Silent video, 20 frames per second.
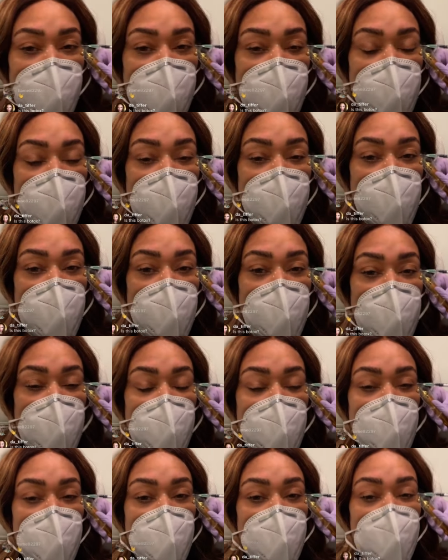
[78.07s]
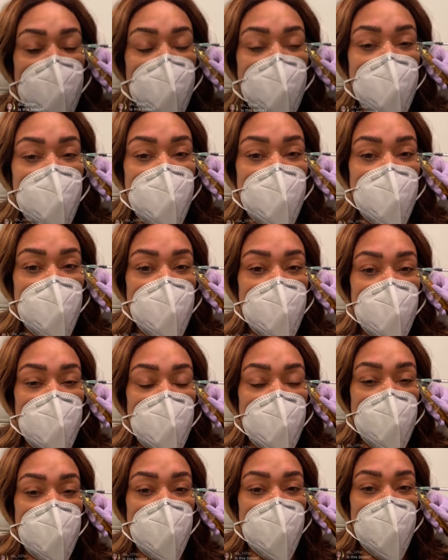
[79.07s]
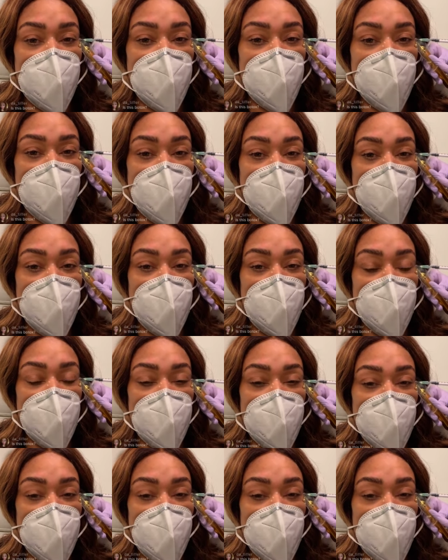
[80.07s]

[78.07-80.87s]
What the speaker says: [no speech]